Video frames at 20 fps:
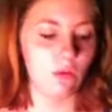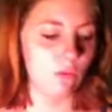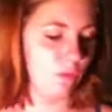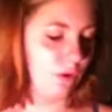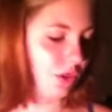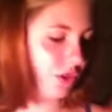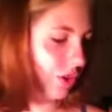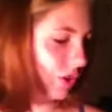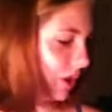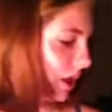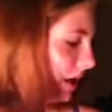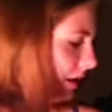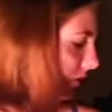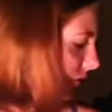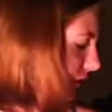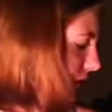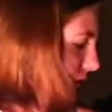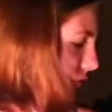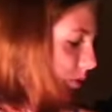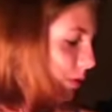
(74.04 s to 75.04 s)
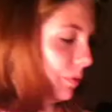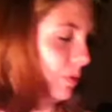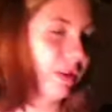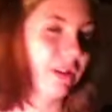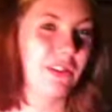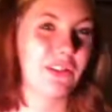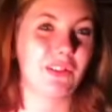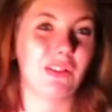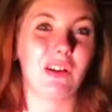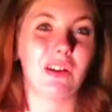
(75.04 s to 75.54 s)
which I don't know, but
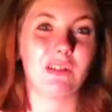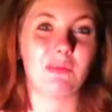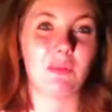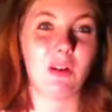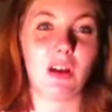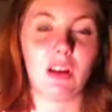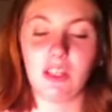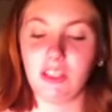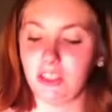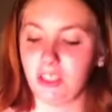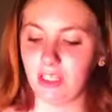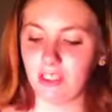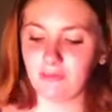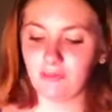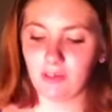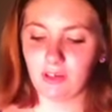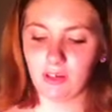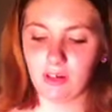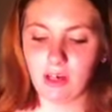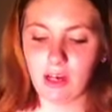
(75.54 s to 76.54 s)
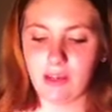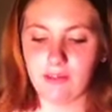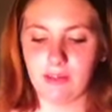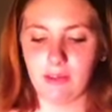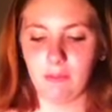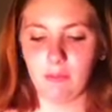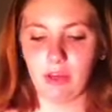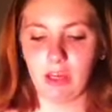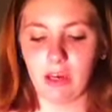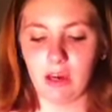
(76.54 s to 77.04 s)
we also got some cottage cheese for her, and
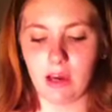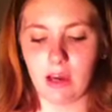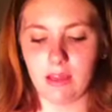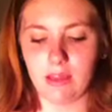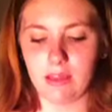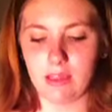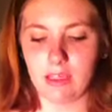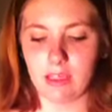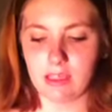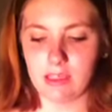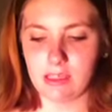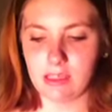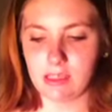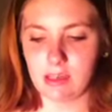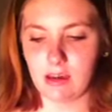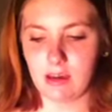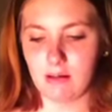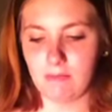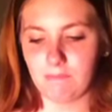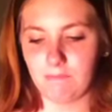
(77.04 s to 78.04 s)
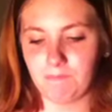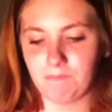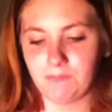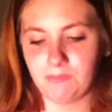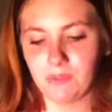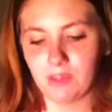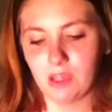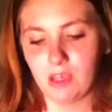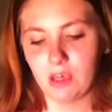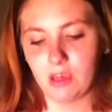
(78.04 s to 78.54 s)
then we got this um,
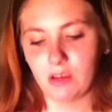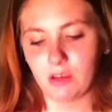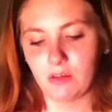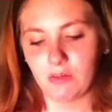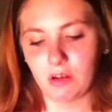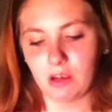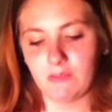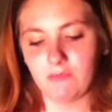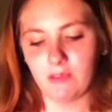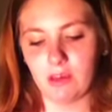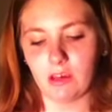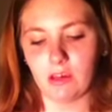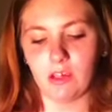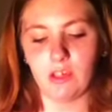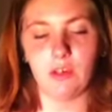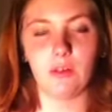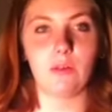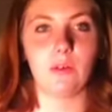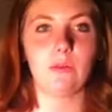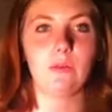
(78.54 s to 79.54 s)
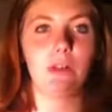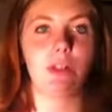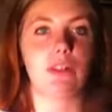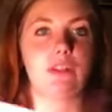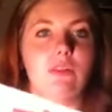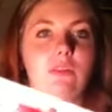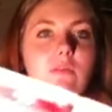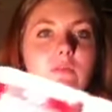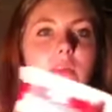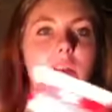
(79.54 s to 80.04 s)
Great Value
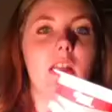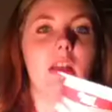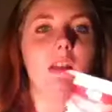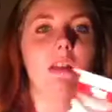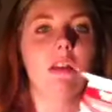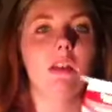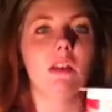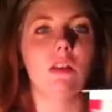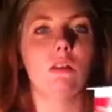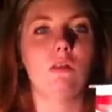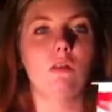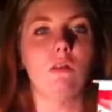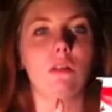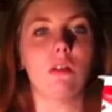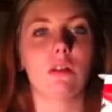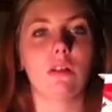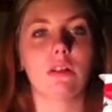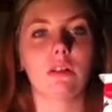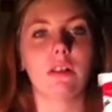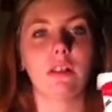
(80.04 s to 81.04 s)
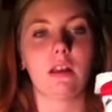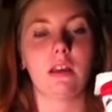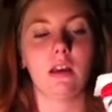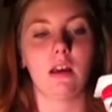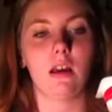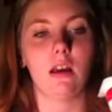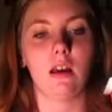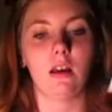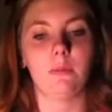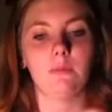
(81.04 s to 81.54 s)
Original Vanilla Yogurt.
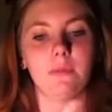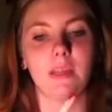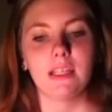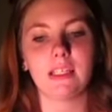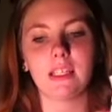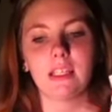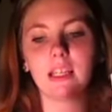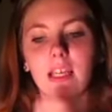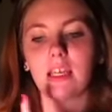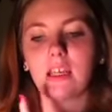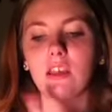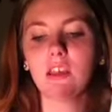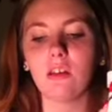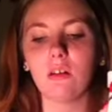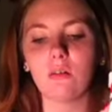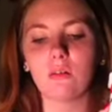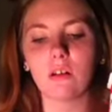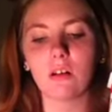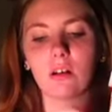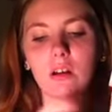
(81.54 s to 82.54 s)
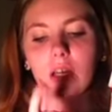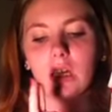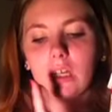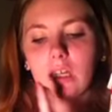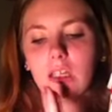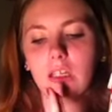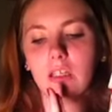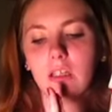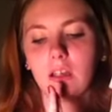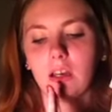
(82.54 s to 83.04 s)
Um, they said like yogurt
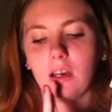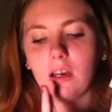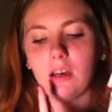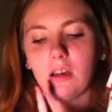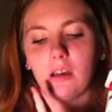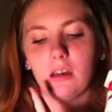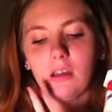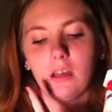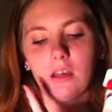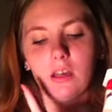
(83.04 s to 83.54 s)
and uh,